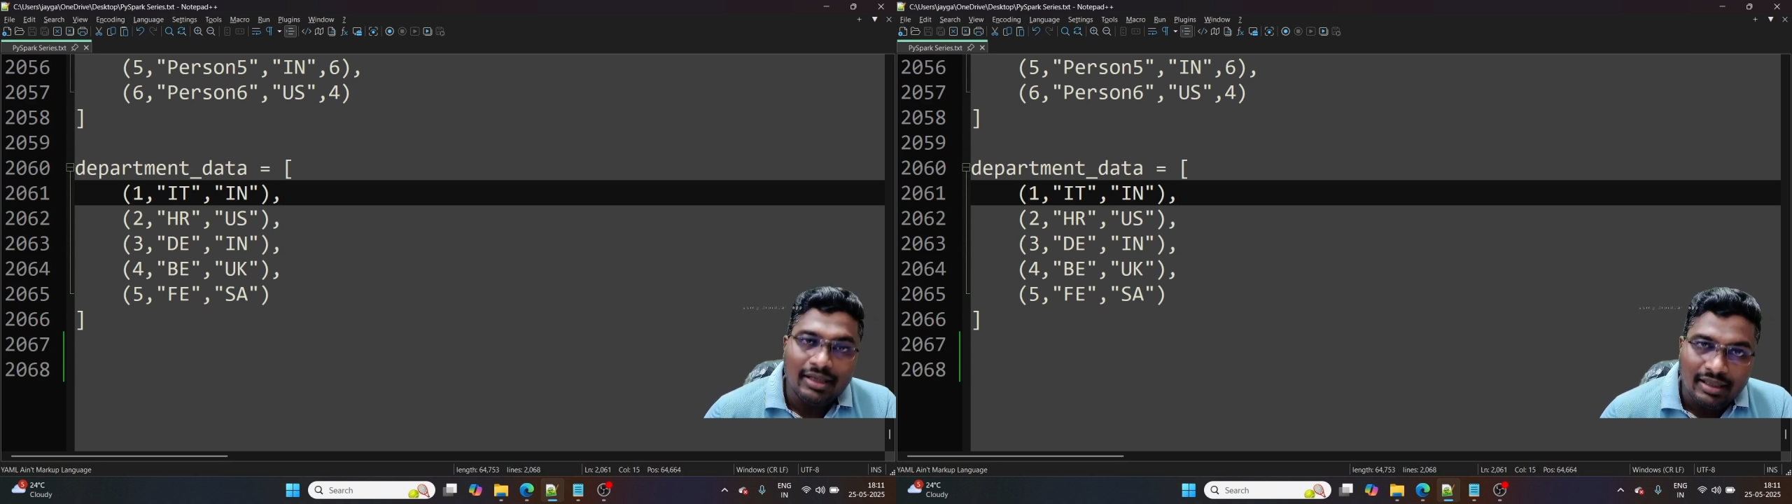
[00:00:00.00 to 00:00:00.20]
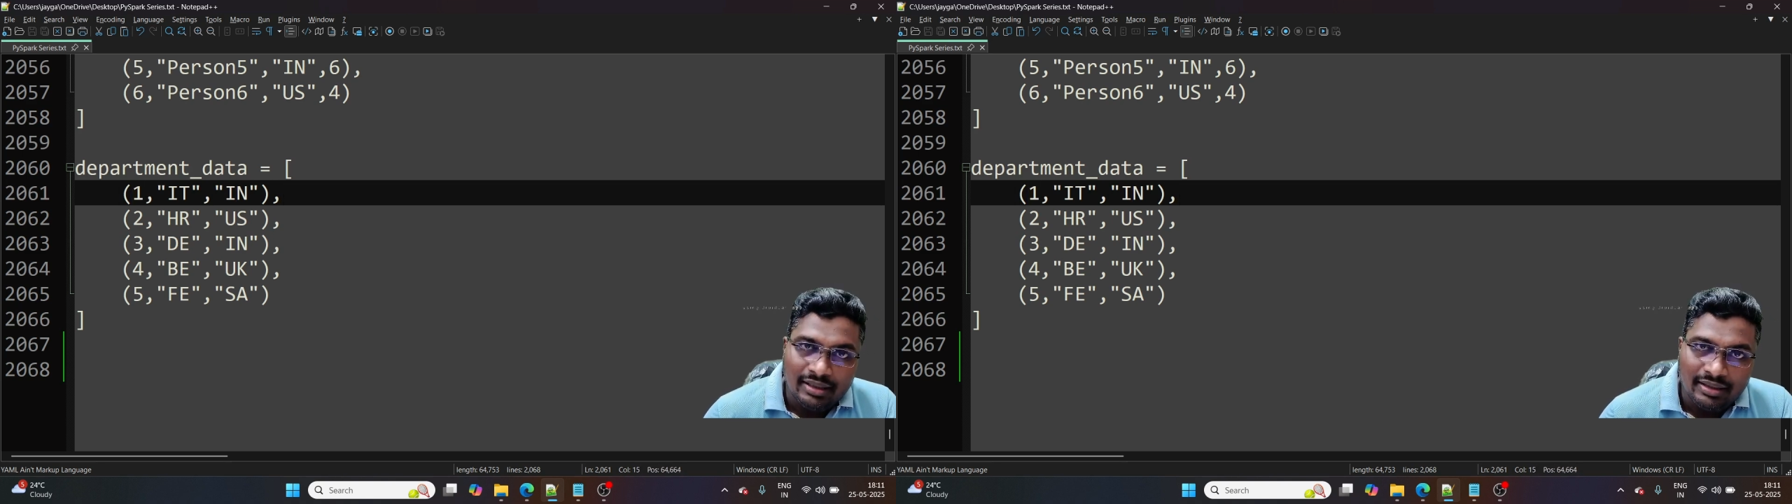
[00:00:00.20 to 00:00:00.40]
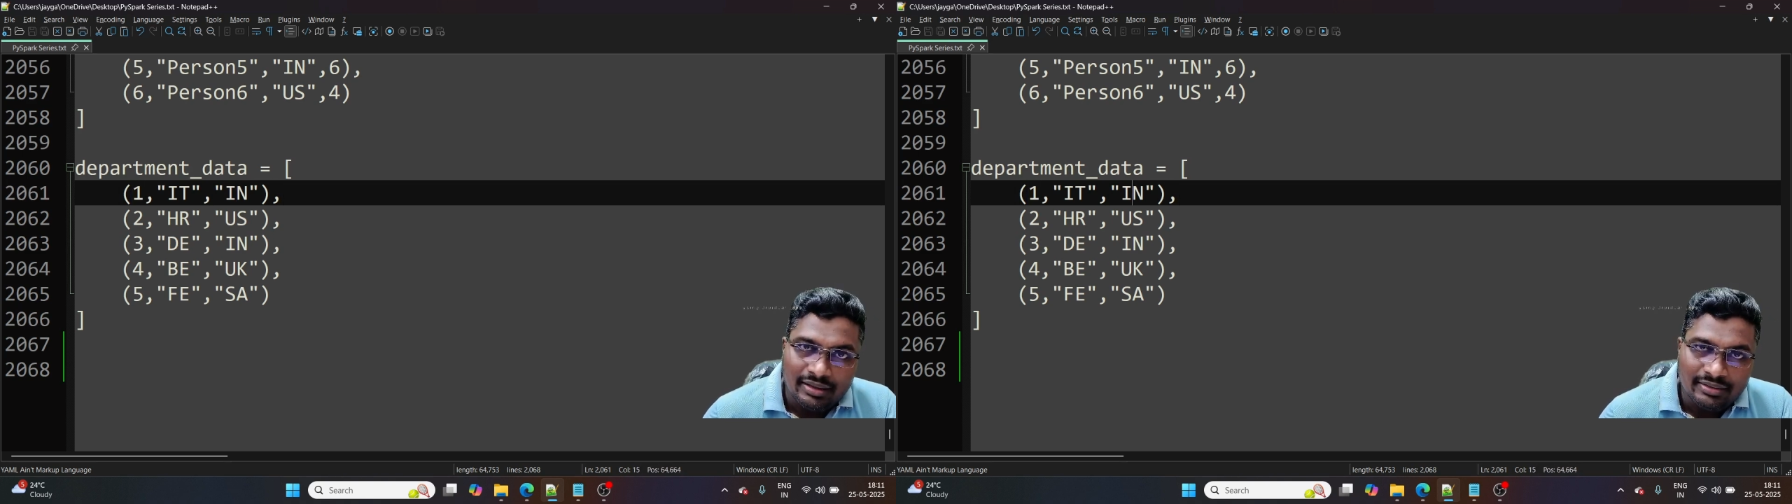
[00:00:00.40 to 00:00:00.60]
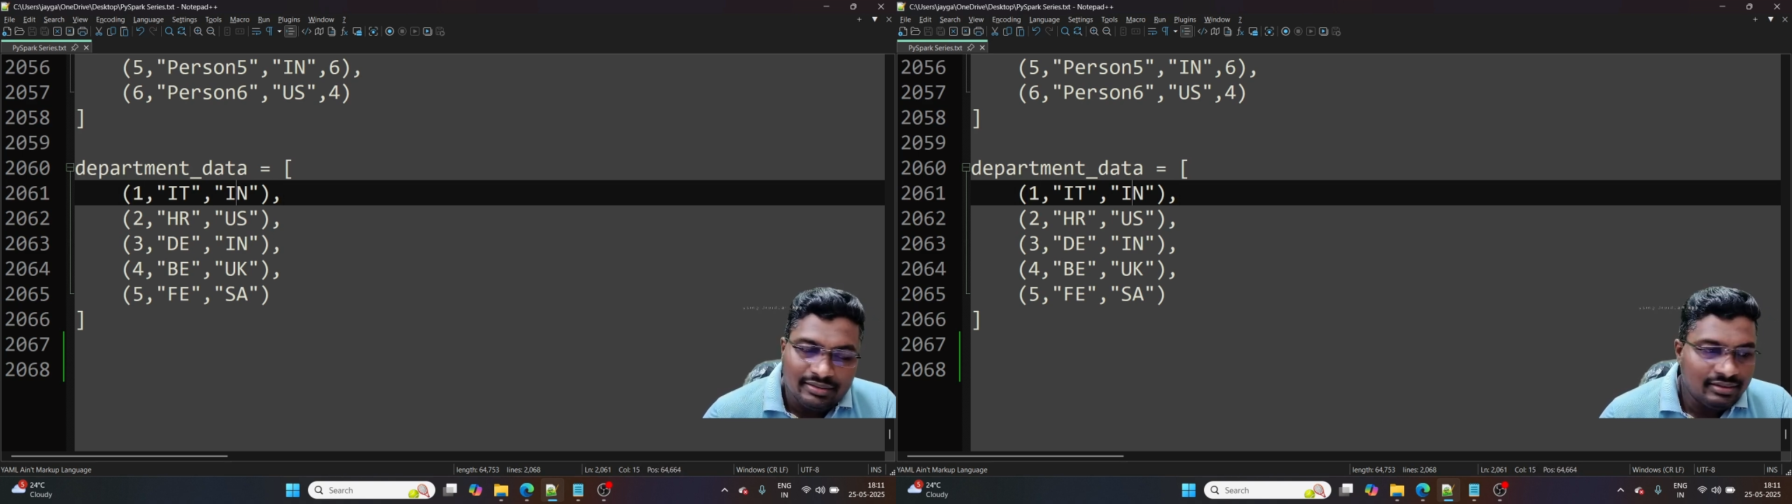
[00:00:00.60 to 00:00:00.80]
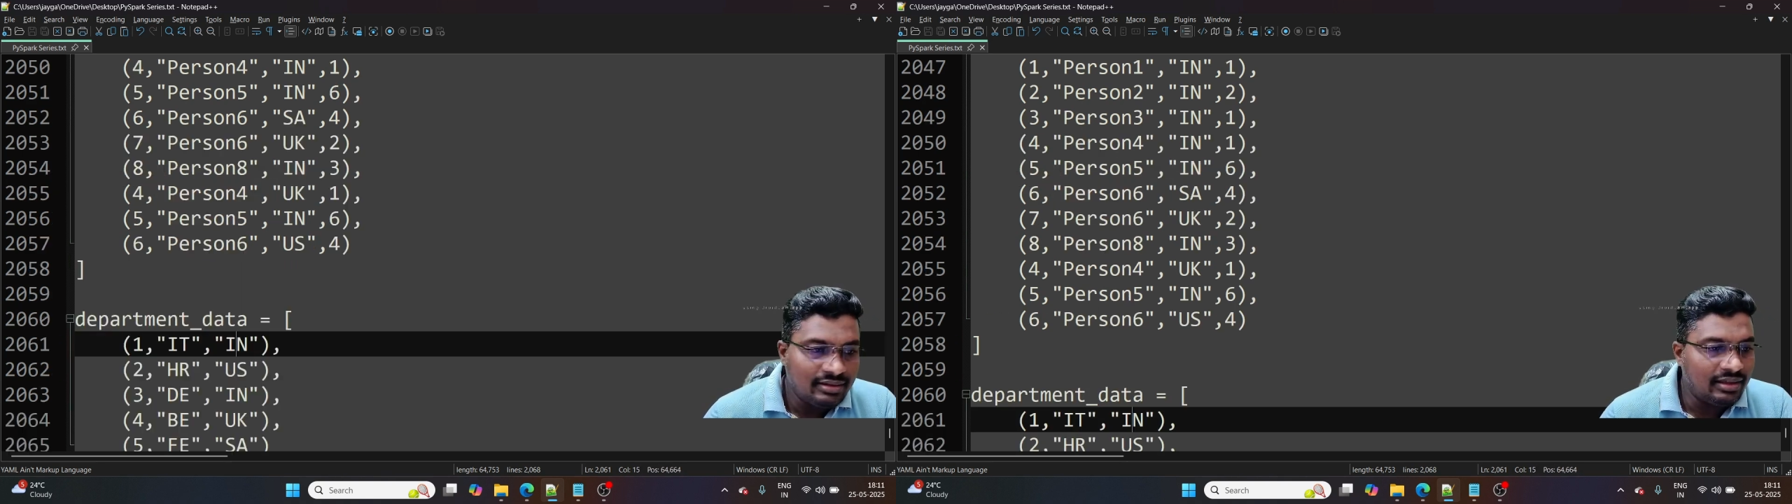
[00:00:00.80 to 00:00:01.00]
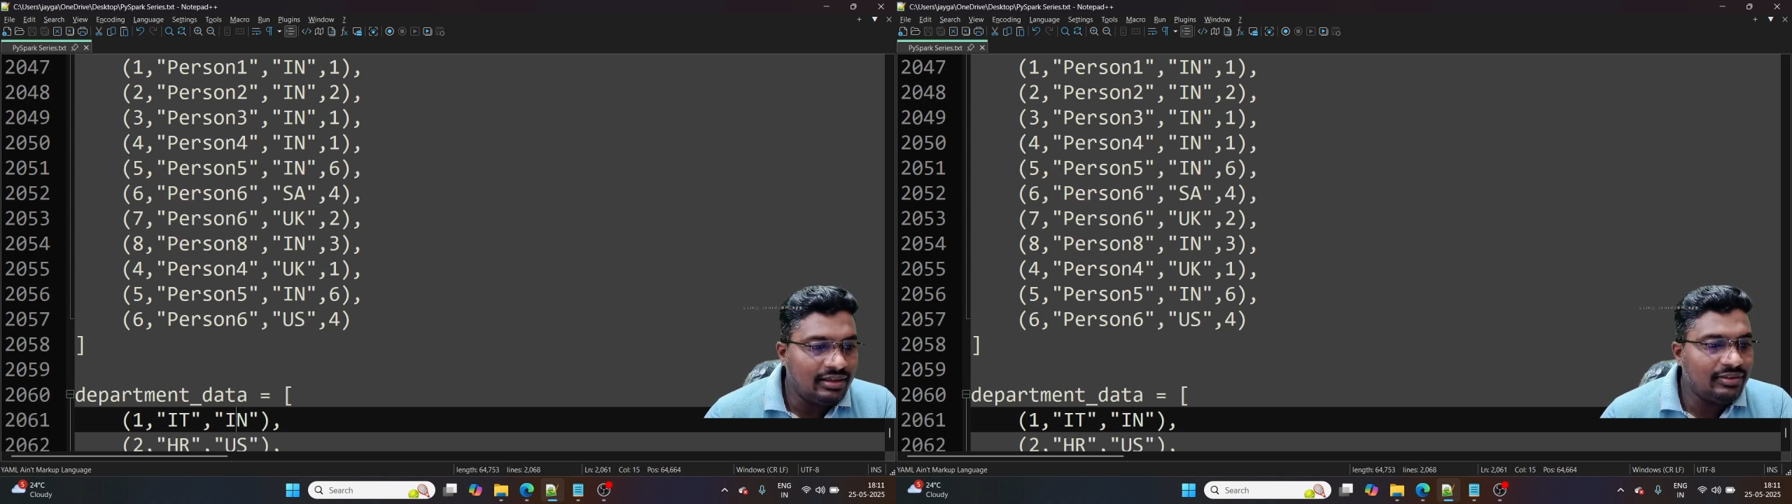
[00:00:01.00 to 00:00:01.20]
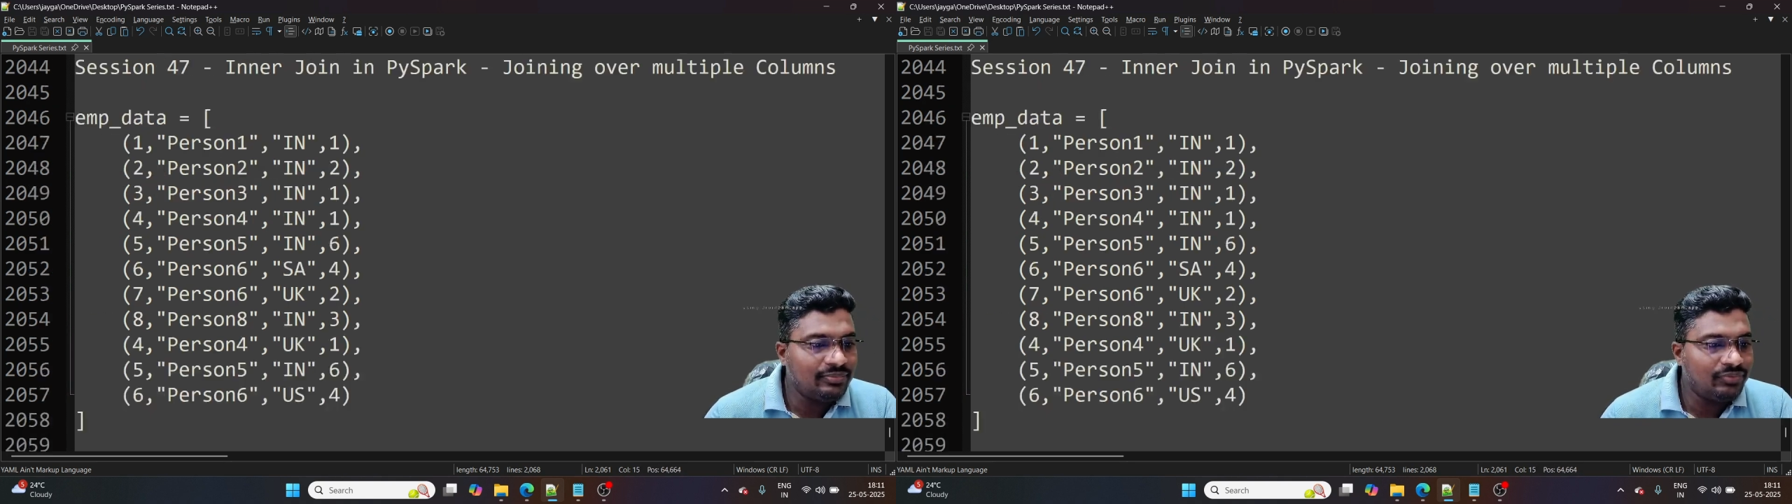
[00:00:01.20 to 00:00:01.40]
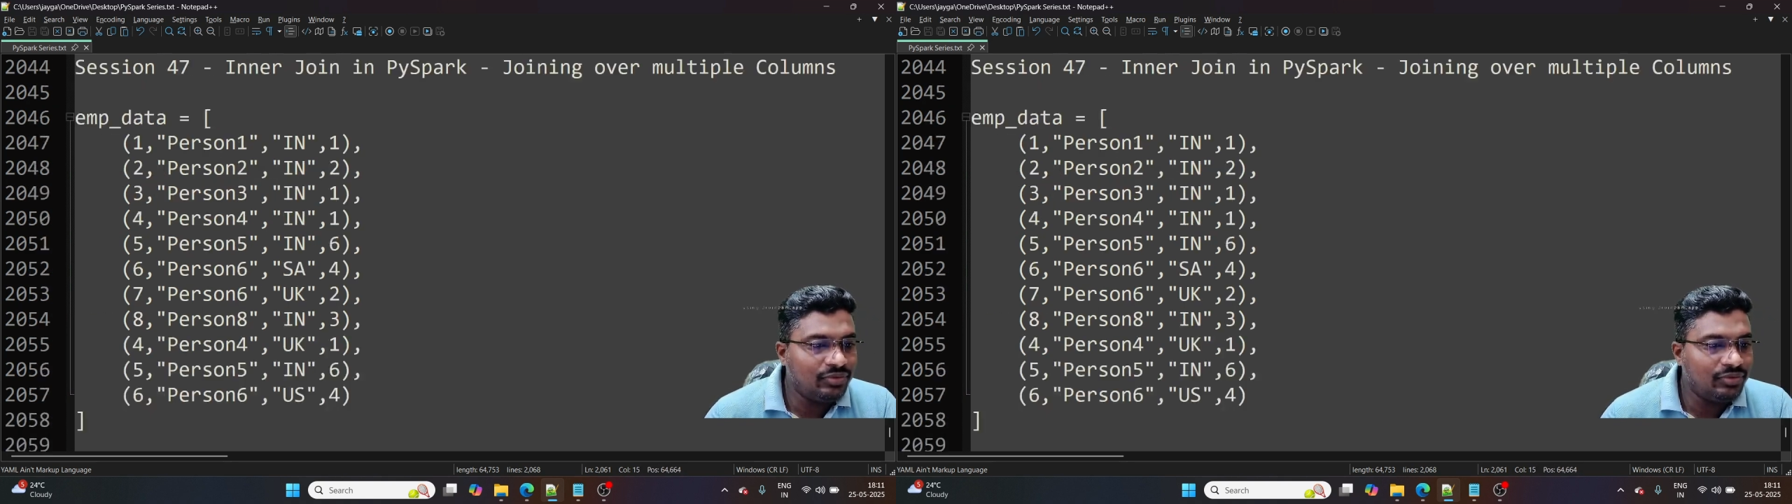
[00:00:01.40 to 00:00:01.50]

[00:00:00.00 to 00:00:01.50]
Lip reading: countries, right?